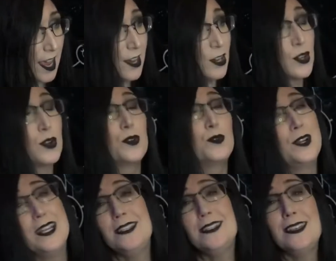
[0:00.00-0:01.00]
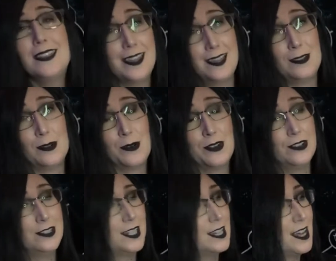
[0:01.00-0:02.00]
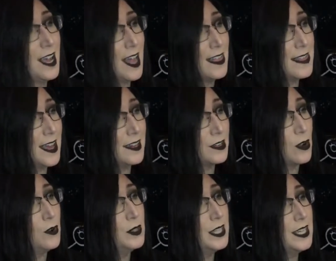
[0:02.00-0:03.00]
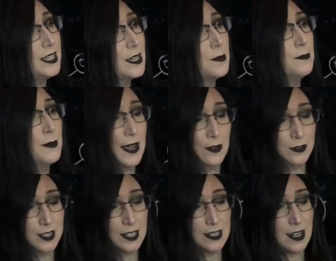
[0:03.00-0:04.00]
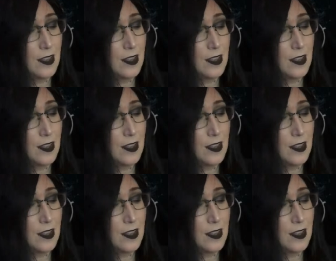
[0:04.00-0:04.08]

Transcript: and a crazy landlord that only compounded